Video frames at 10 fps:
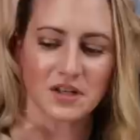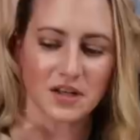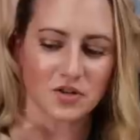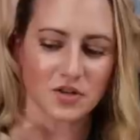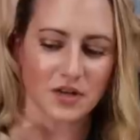
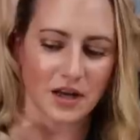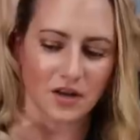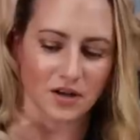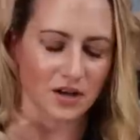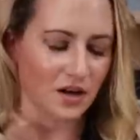denatured
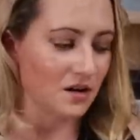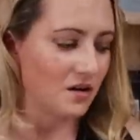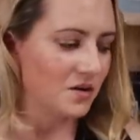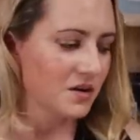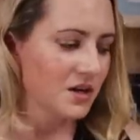
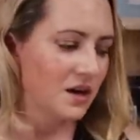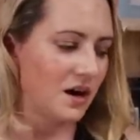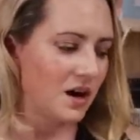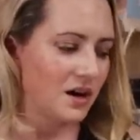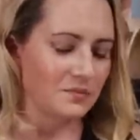alcohol,
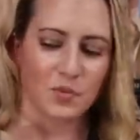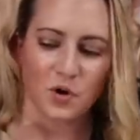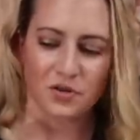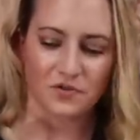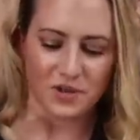
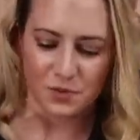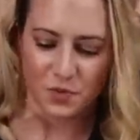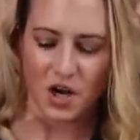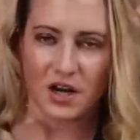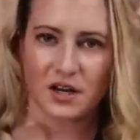both of these
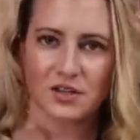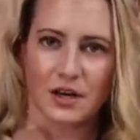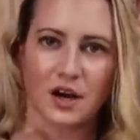products